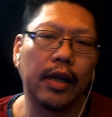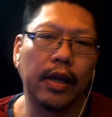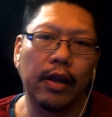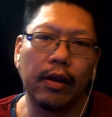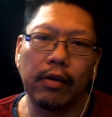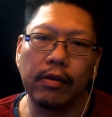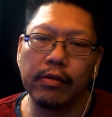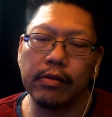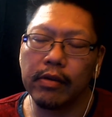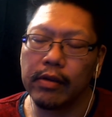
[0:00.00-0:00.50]
You
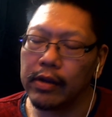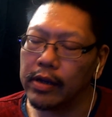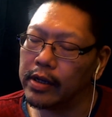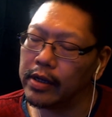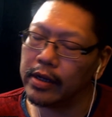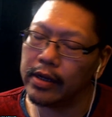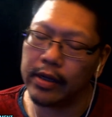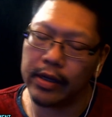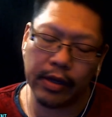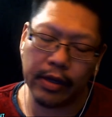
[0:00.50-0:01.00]
know,
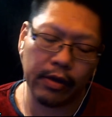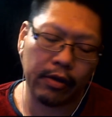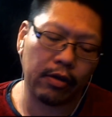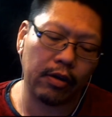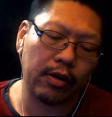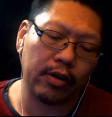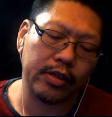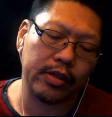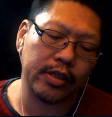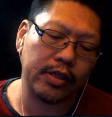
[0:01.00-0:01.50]
it
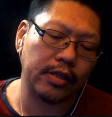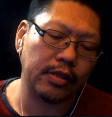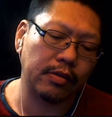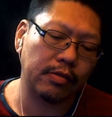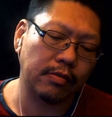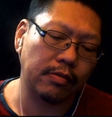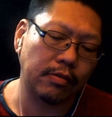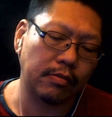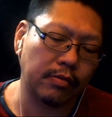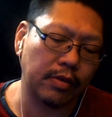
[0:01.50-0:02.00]
hurts
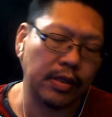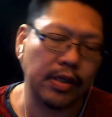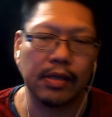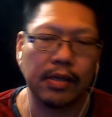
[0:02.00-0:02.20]
when